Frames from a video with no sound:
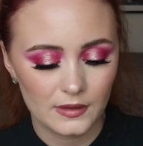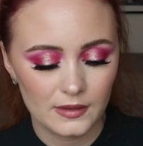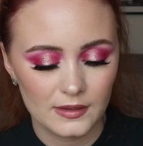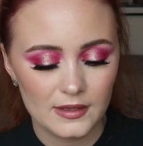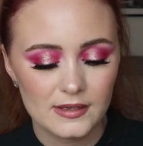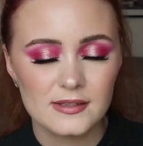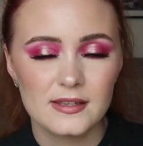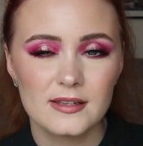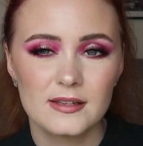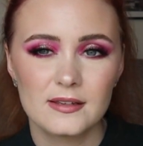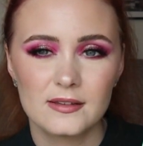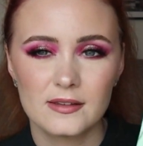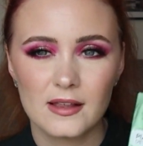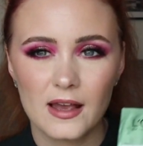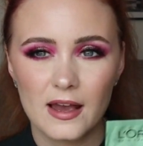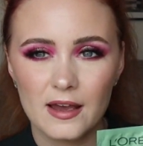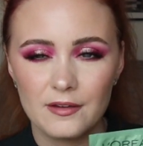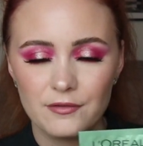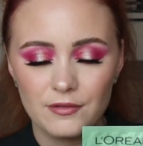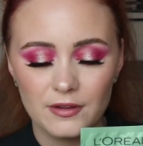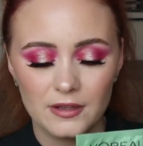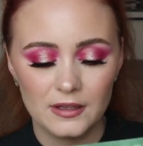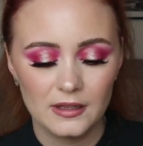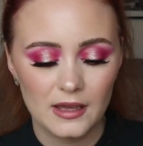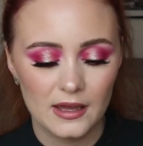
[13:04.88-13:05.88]
This is,
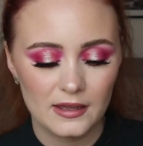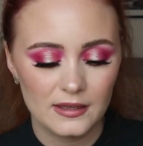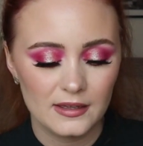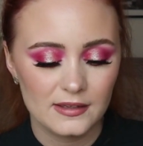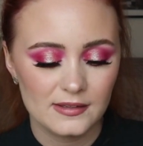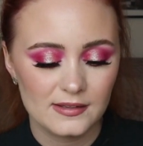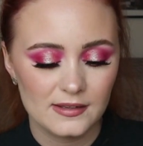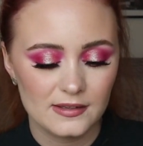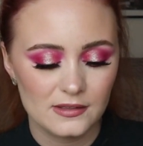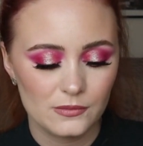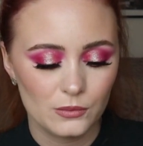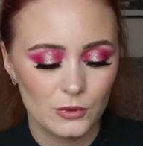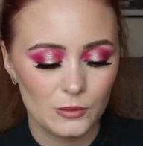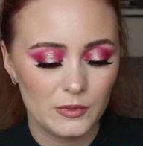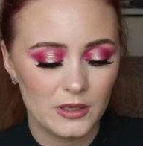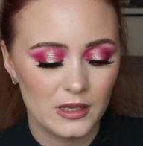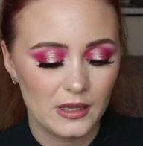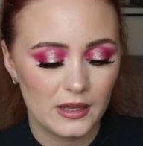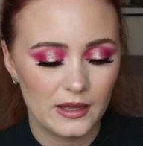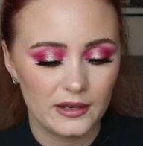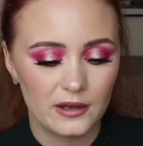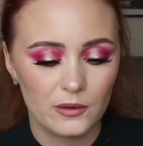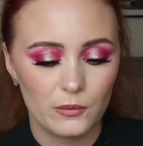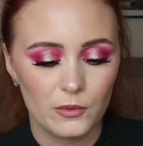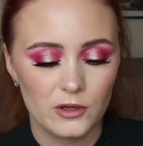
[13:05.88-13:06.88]
I guess this will
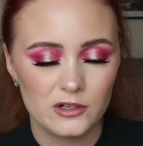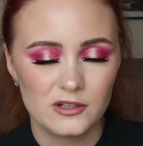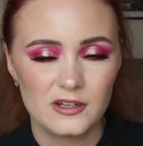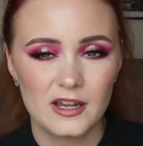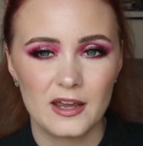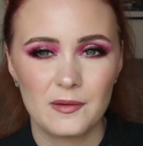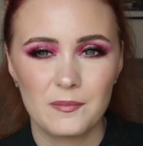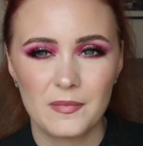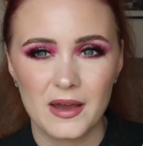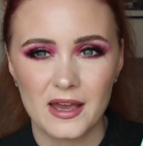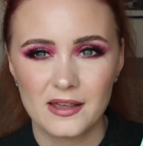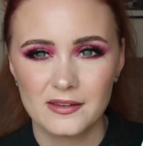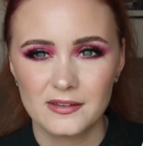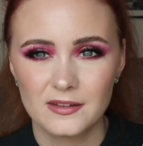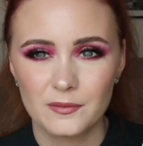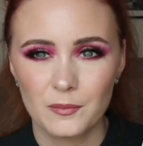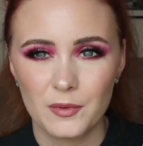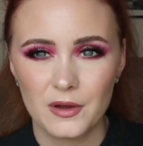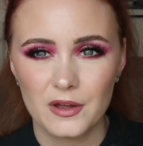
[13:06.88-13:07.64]
be like a one-time mask,